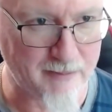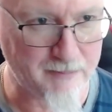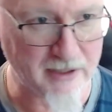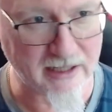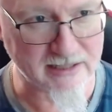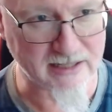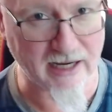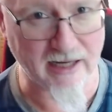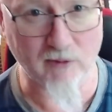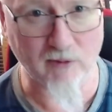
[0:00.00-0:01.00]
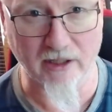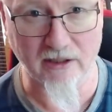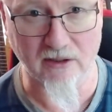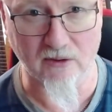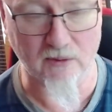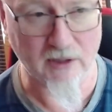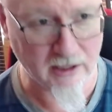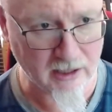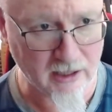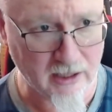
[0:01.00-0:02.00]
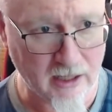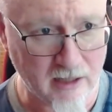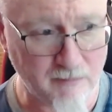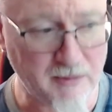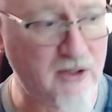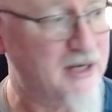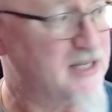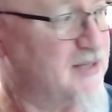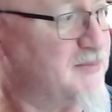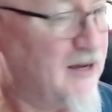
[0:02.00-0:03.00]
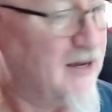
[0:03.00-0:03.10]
because I am going to be doing some stuff